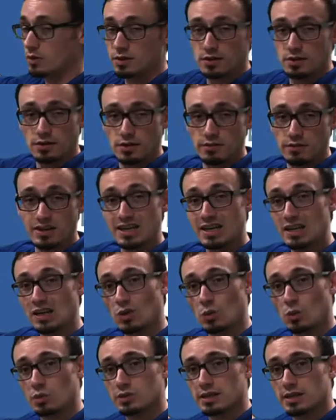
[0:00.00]
of any
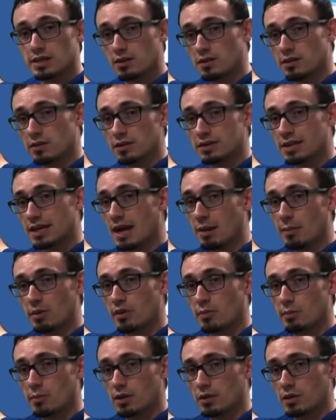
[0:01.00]
holes that are in the top of the
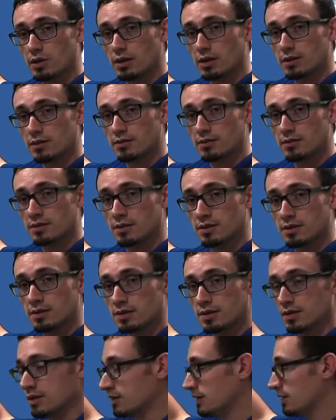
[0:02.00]
building.
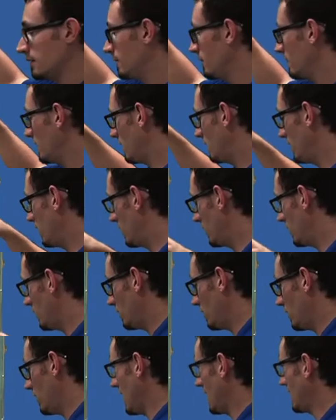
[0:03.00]
And then
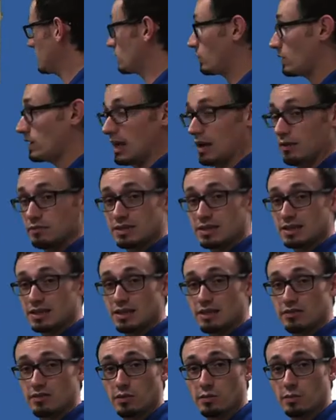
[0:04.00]
as we have
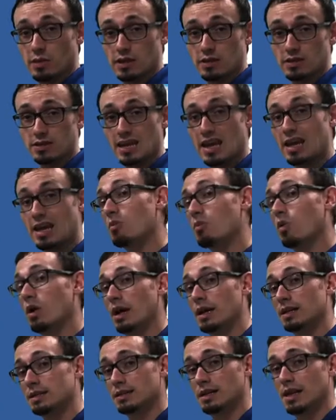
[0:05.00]
CFM that escape, what
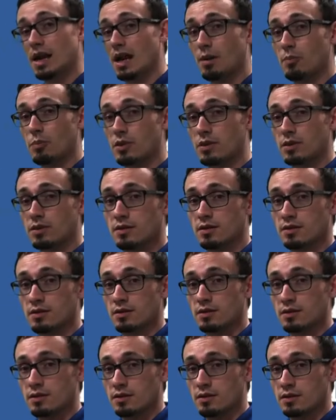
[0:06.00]
has to happen?
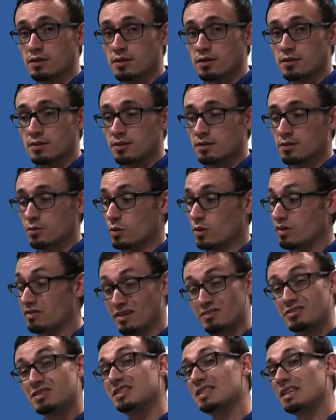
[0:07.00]
We have to have
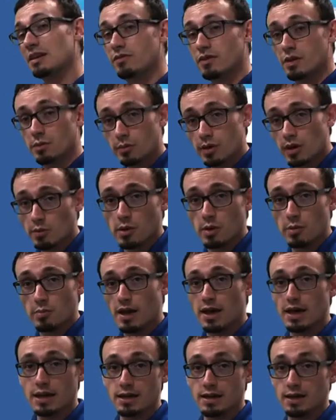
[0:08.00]
CFM coming
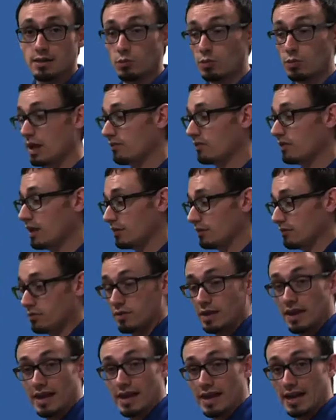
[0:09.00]
back in. You have to have
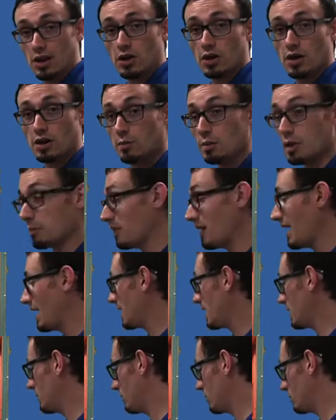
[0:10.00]
that air coming back
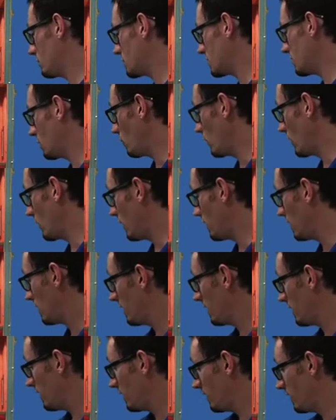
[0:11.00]
in from somewhere.
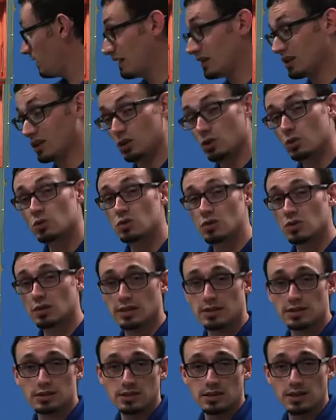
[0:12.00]
And usually
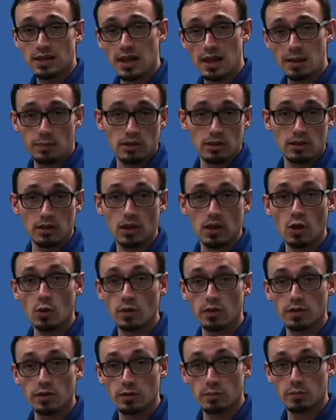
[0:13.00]
that's going to happen lower
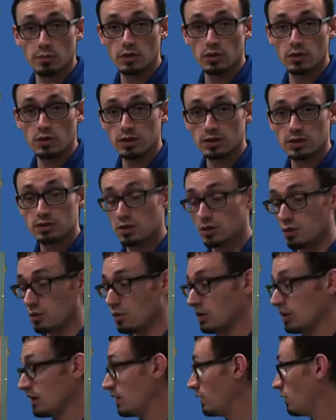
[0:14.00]
in the building. So
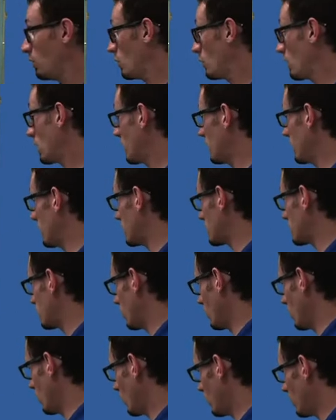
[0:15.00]
we're going to
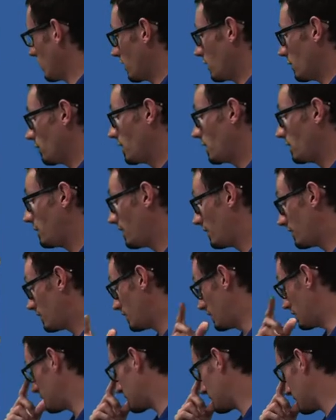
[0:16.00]
explore a little bit about
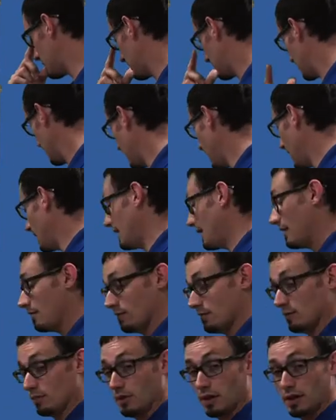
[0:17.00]
this
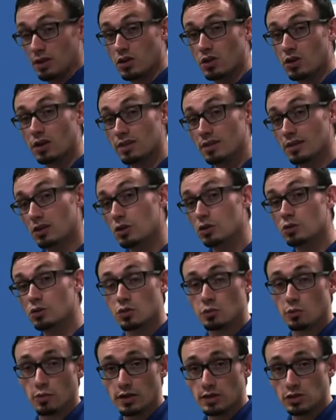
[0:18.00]
and look at the neutral
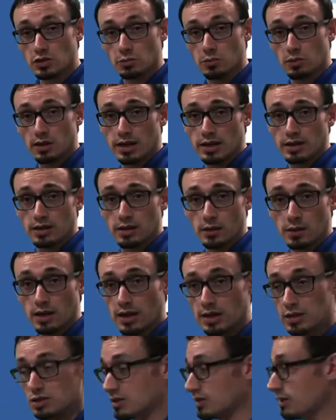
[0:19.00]
pressure plane
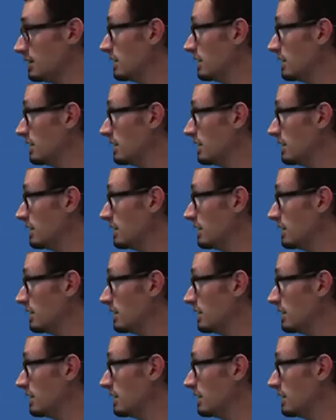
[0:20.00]
location